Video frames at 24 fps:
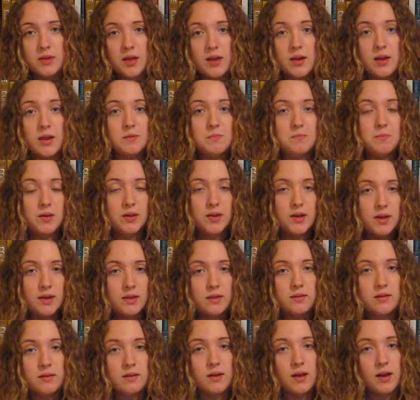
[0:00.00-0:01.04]
and add
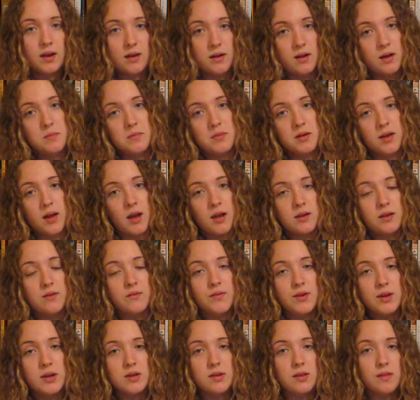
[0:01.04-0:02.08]
billions in economic
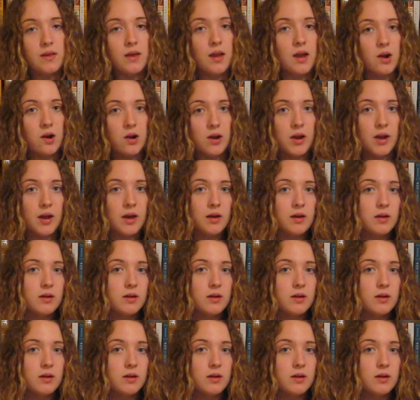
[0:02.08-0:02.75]
activity to the area.